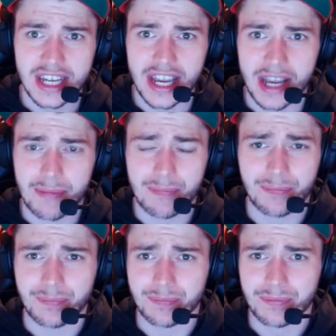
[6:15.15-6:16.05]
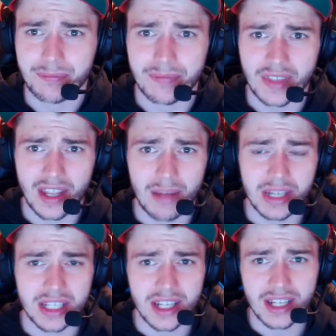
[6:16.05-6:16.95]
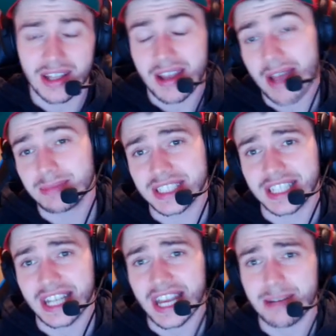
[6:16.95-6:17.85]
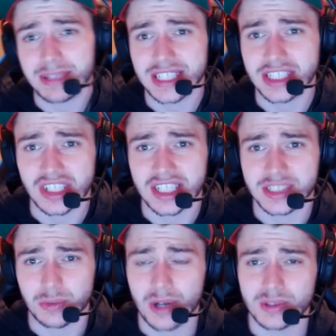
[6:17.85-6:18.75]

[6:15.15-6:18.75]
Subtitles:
I mean, MCK potentially as well.